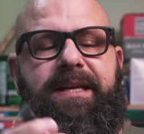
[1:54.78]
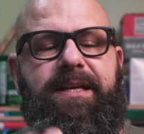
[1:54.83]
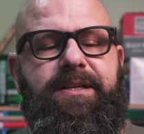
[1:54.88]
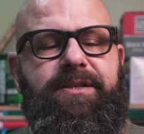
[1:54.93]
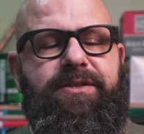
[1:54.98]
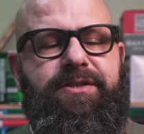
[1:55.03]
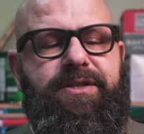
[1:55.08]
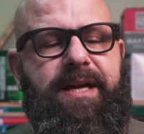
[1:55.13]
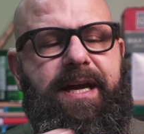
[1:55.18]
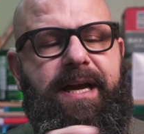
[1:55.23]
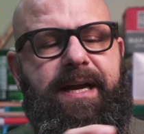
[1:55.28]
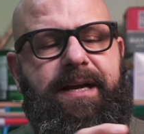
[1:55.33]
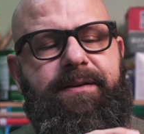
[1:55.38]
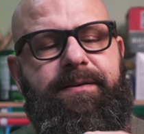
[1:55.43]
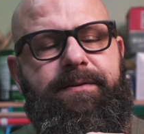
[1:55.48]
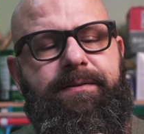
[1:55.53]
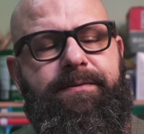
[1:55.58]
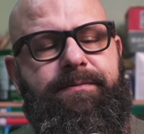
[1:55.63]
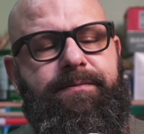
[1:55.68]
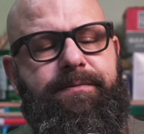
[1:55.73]
in jack.
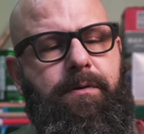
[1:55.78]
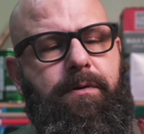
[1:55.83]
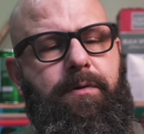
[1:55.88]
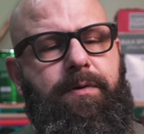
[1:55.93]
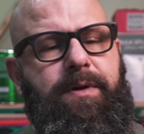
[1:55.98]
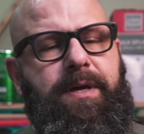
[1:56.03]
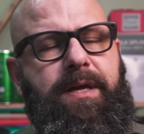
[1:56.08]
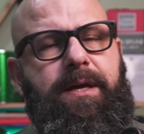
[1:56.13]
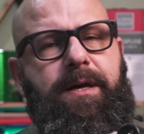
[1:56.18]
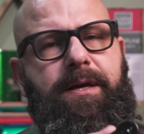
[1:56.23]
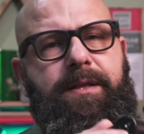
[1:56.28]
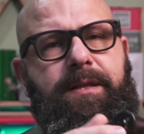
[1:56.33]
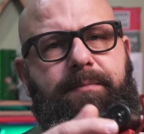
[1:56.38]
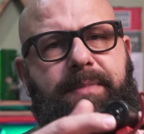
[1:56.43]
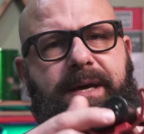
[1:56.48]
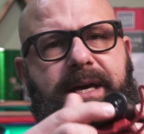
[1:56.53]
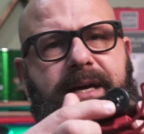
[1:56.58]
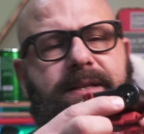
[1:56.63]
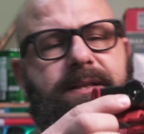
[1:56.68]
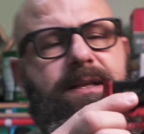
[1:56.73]
Okay, on the
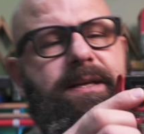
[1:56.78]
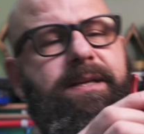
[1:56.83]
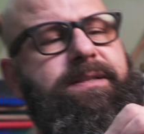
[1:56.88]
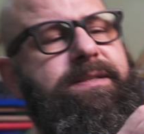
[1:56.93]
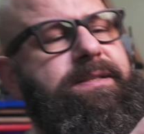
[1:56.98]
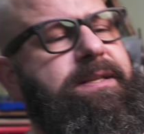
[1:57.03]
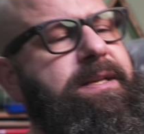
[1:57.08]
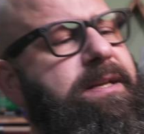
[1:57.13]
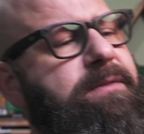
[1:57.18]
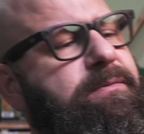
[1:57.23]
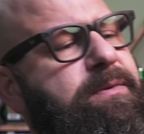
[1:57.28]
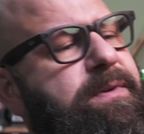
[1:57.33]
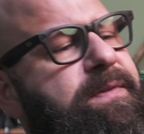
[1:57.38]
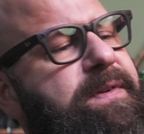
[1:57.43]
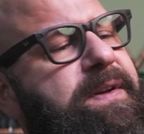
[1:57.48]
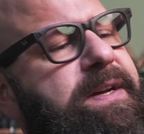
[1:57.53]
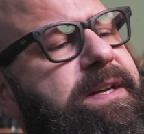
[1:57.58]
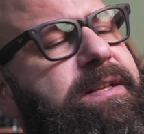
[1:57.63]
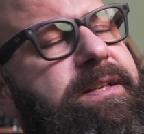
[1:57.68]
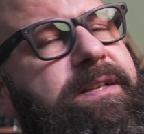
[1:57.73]
back, like it said, we've
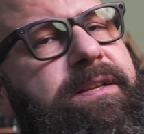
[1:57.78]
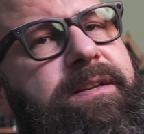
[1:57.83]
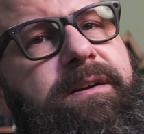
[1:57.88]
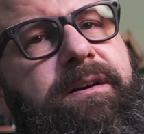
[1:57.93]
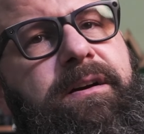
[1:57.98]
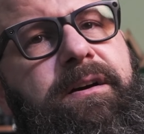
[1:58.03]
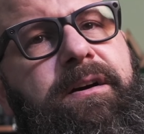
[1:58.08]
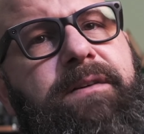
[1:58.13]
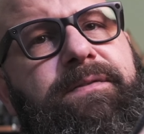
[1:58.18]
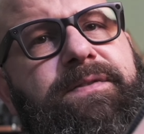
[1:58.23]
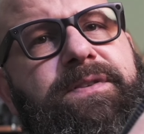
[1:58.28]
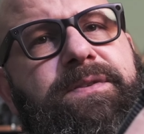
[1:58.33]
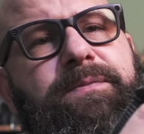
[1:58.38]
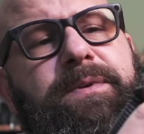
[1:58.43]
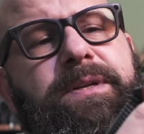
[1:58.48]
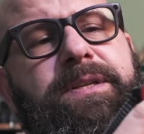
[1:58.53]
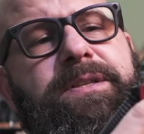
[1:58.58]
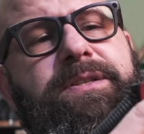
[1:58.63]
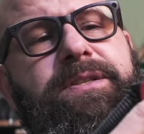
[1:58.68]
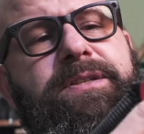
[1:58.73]
got an off
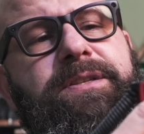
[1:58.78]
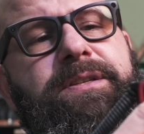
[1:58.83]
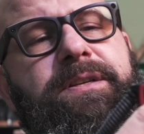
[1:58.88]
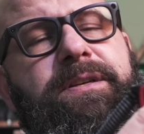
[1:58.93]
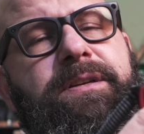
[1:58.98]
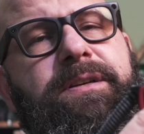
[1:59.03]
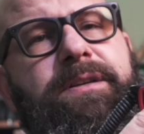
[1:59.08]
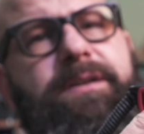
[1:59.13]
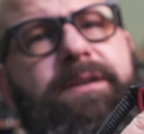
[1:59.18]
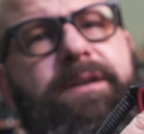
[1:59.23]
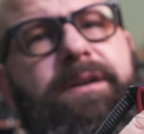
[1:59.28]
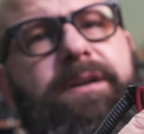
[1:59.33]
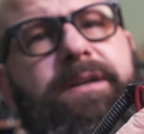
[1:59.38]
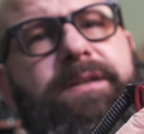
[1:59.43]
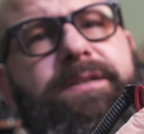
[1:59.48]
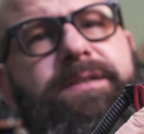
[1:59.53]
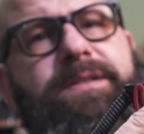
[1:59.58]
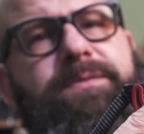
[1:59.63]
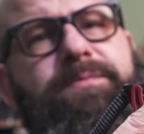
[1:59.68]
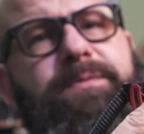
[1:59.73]
switch,
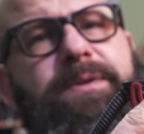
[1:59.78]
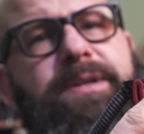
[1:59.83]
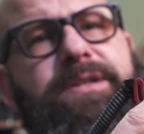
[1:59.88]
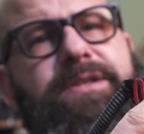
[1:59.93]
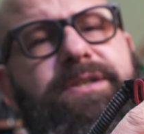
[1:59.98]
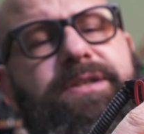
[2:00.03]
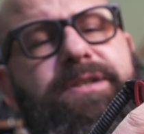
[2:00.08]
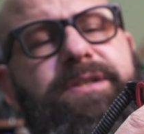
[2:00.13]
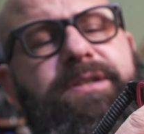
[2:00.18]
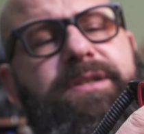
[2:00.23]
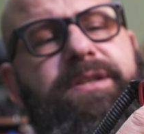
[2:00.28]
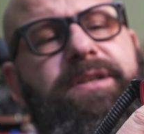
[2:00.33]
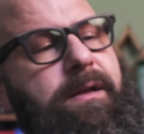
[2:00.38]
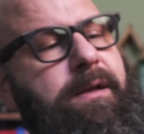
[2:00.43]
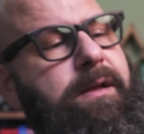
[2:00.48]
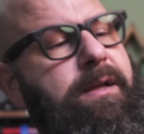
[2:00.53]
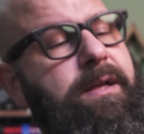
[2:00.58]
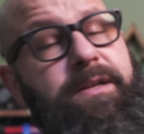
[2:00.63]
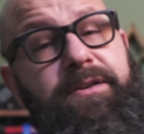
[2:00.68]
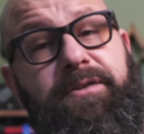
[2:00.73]
on switch,
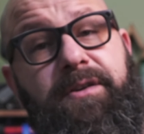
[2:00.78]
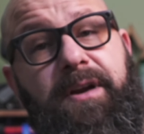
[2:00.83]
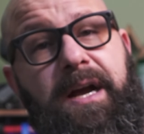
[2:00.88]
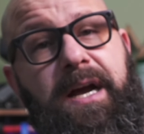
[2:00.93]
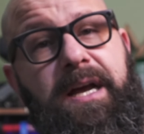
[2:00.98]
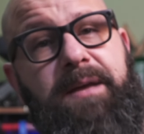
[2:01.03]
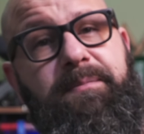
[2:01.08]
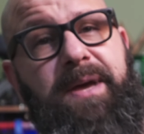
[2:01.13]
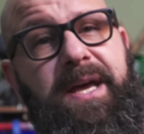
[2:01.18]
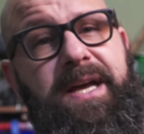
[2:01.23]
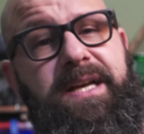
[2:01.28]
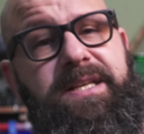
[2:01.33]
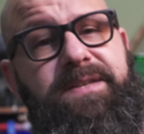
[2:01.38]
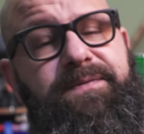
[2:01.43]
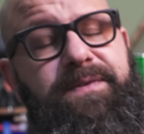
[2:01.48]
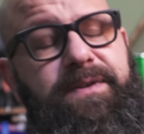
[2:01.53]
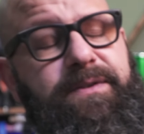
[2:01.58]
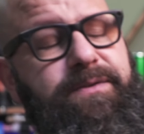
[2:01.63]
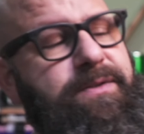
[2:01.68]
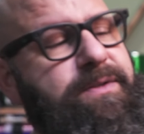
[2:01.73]
and your high pass
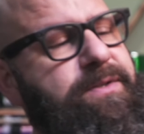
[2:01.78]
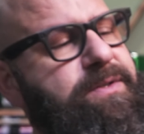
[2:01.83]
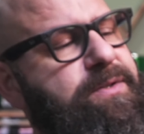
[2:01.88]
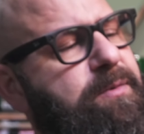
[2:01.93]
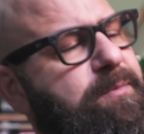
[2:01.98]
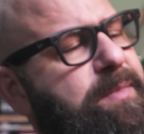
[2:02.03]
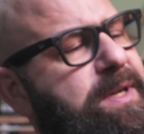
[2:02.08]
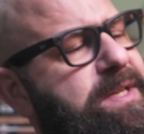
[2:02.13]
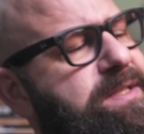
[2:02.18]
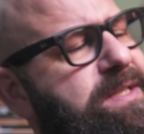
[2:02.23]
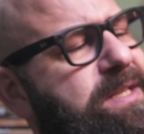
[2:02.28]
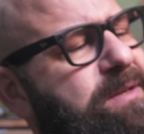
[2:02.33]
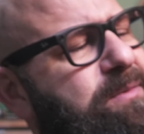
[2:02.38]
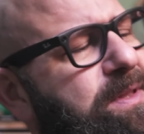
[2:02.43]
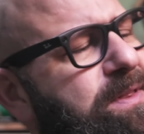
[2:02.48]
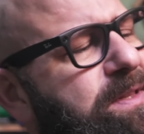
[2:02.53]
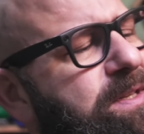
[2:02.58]
filter. So basically what